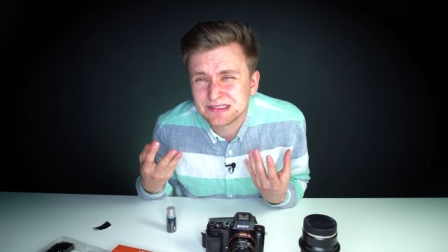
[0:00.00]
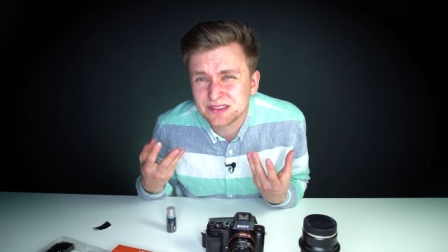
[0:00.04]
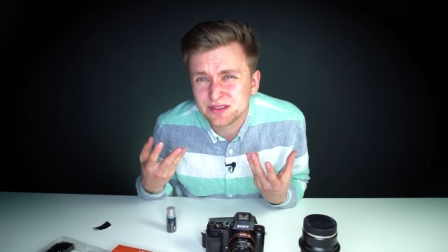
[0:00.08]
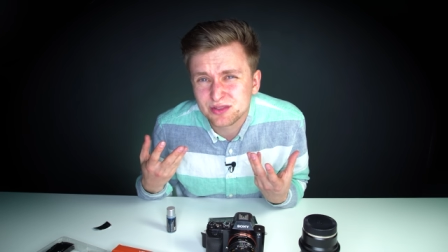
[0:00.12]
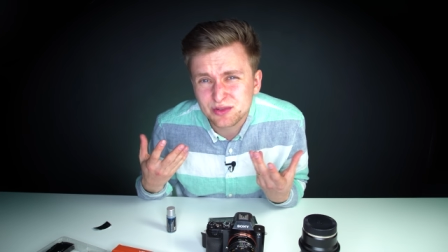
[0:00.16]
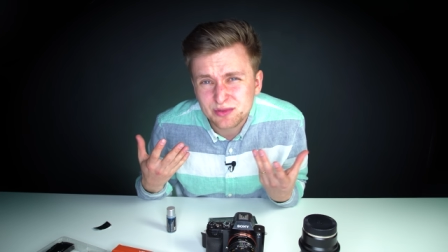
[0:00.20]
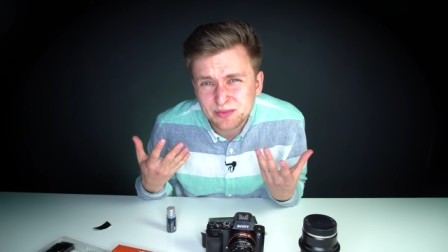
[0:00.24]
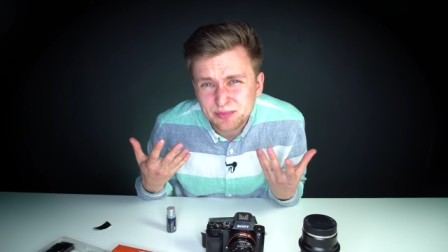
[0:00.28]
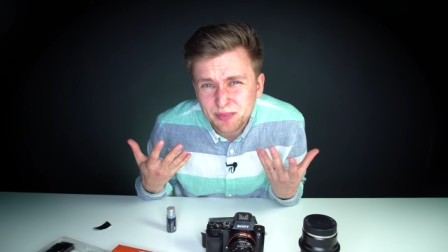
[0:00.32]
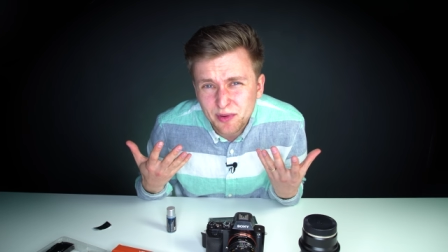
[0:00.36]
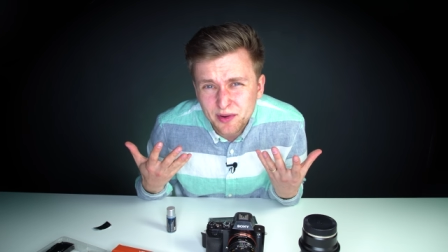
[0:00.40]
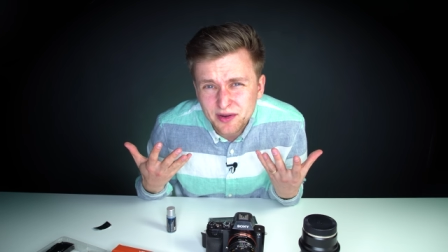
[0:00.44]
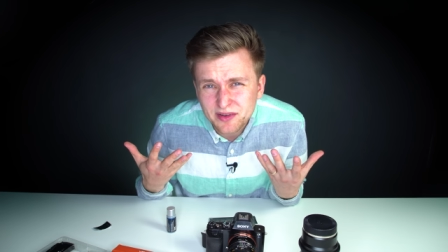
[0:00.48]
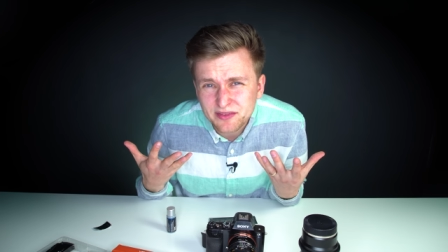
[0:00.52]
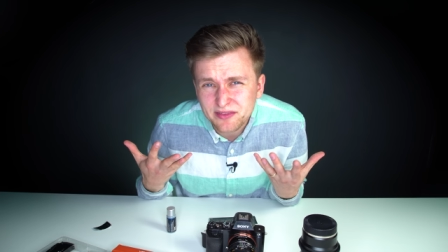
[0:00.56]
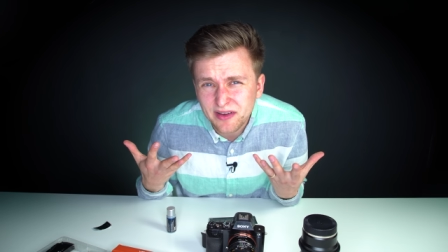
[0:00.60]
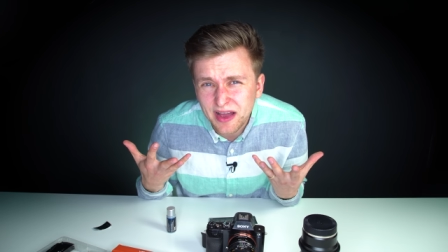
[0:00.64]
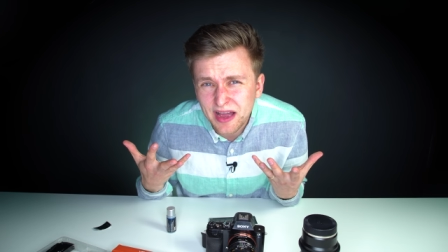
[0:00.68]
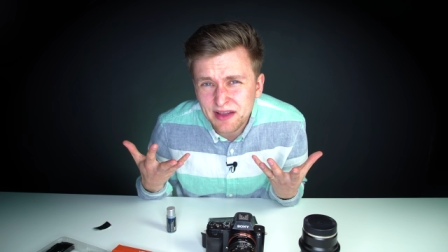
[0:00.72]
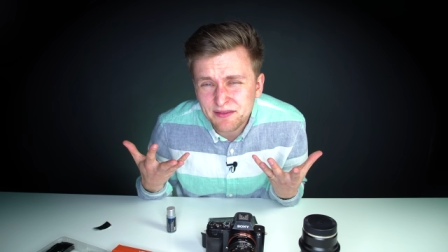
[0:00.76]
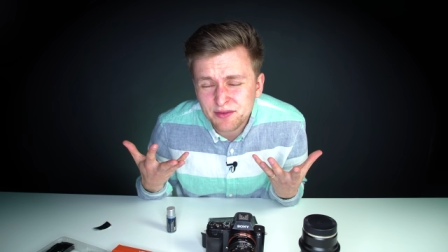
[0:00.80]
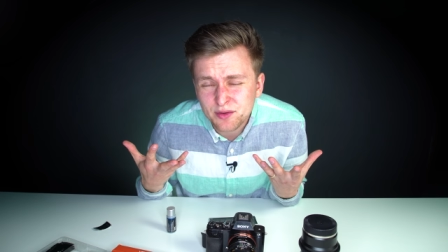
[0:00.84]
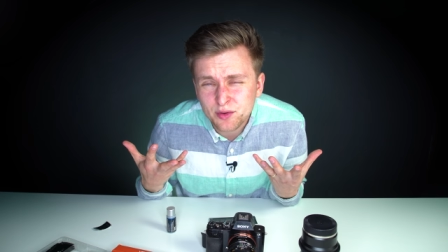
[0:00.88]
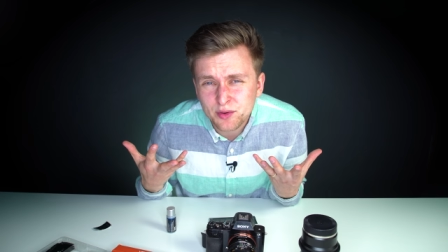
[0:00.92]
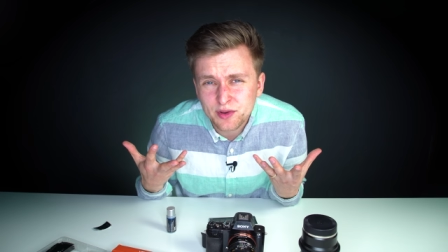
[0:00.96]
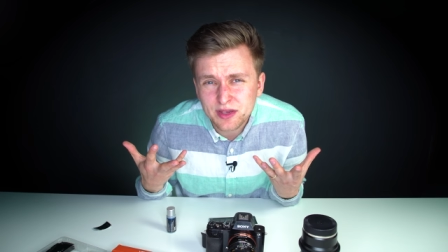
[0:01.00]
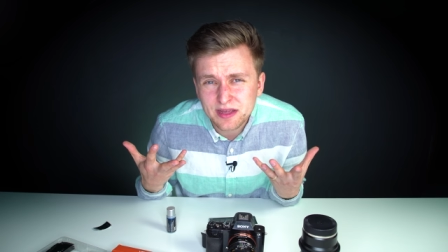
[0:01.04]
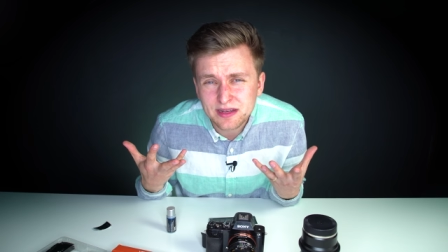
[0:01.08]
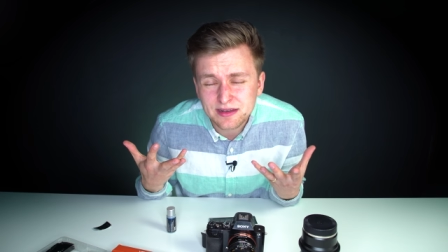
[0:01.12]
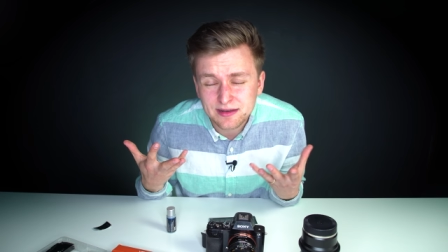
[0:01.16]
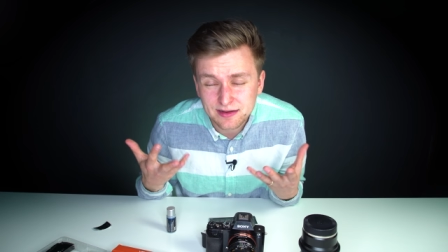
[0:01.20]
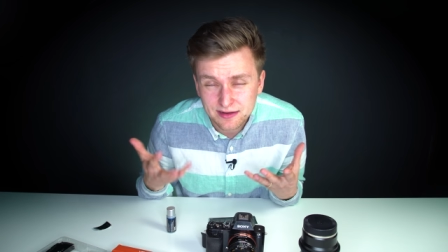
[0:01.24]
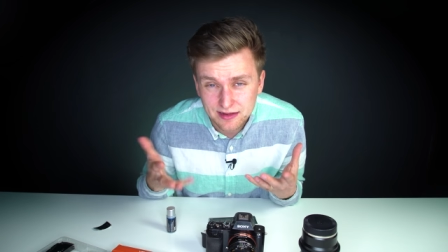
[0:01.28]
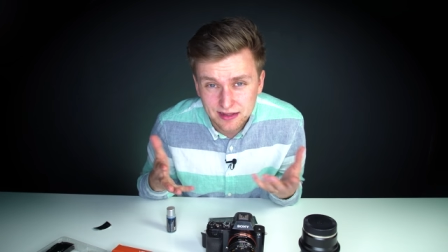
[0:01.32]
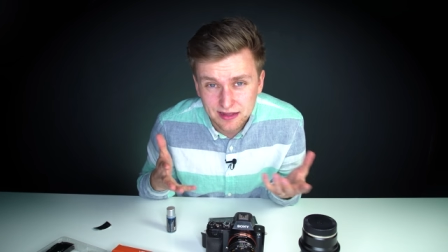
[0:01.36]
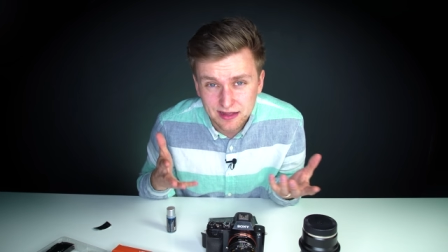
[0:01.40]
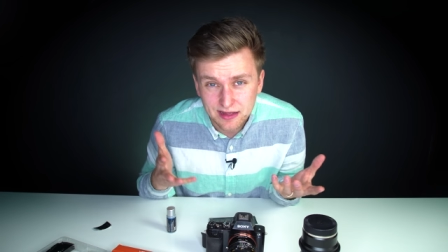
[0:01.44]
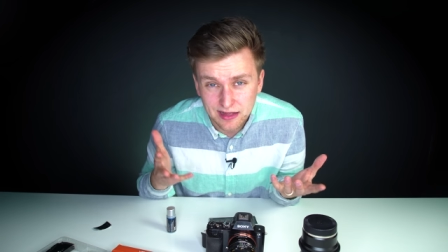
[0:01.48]
2.5 quid
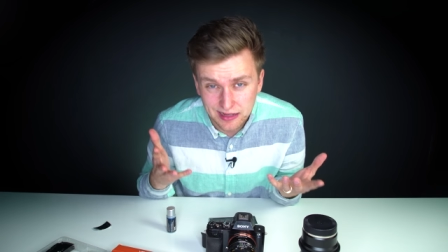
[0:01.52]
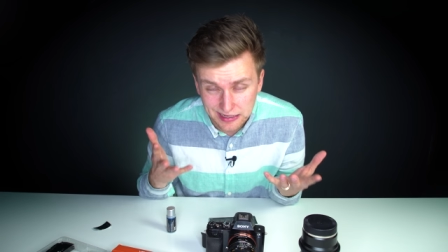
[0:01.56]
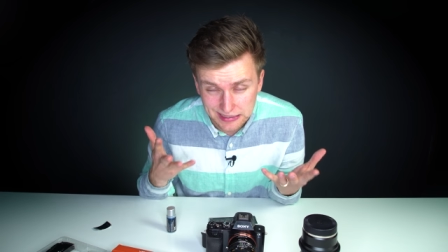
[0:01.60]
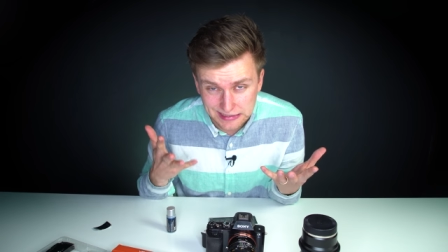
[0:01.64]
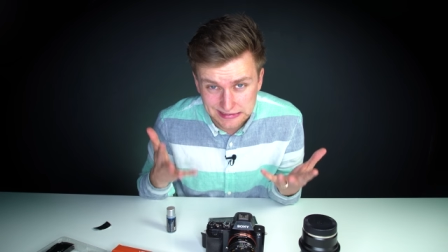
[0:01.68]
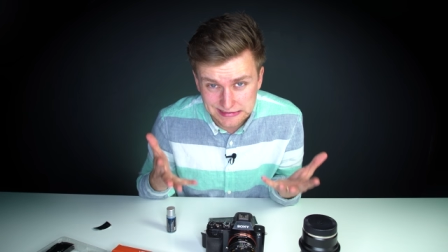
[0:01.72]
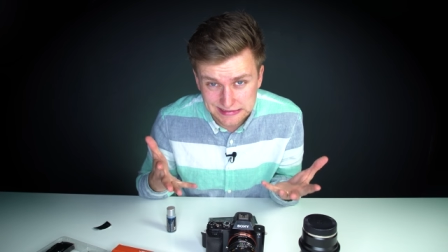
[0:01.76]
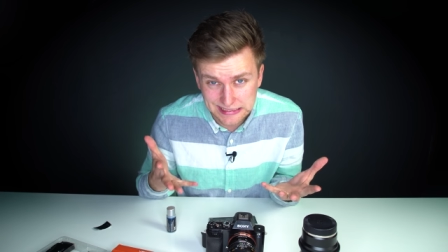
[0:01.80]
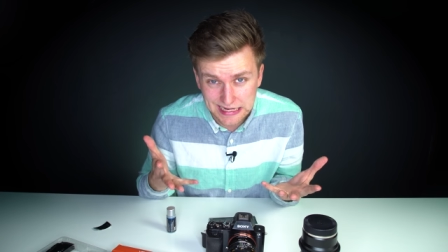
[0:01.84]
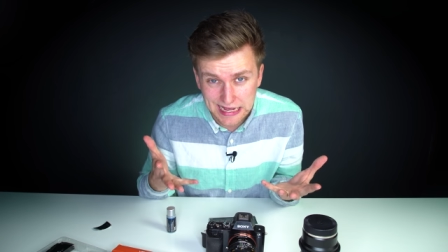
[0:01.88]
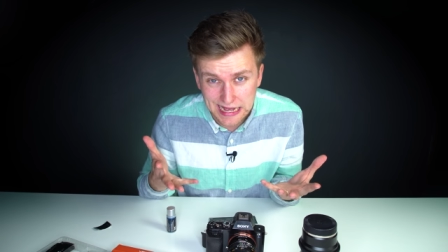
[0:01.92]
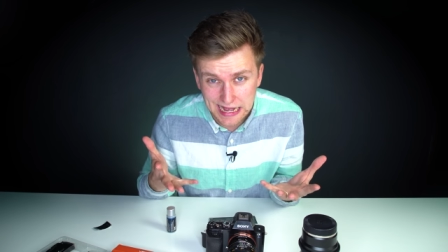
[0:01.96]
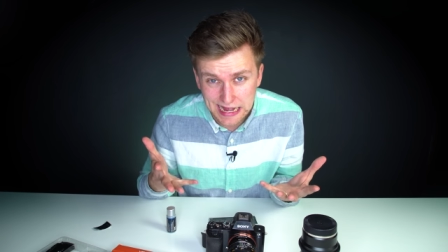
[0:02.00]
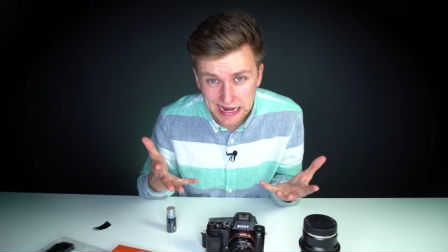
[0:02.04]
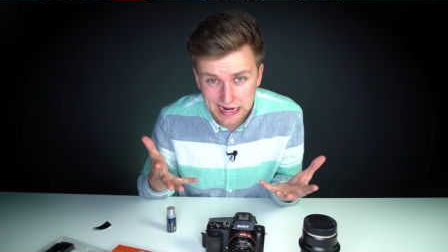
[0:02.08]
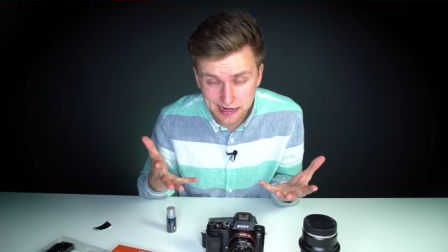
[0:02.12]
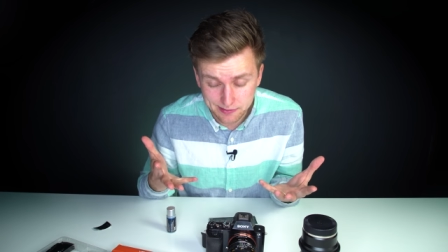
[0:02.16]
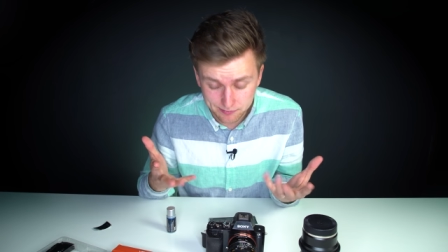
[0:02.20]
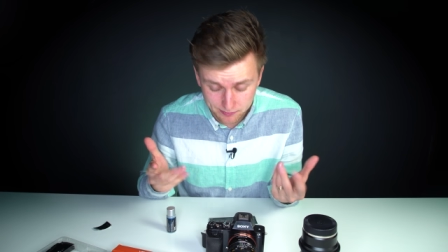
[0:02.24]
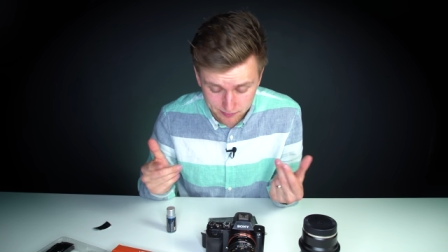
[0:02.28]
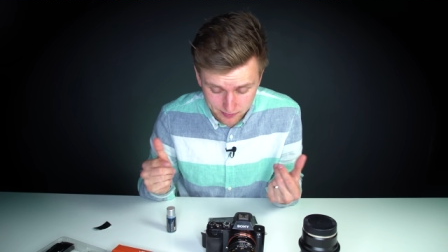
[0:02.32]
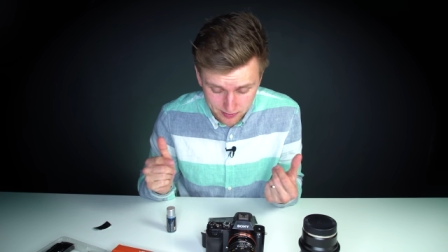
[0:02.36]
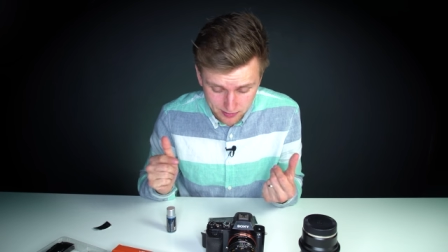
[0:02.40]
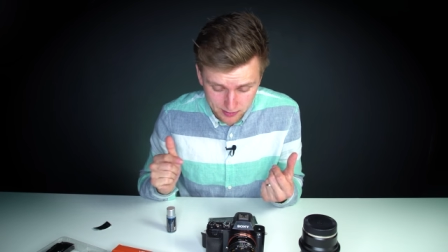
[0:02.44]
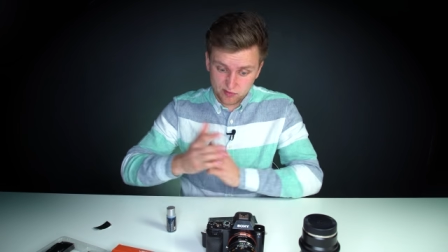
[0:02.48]
a time,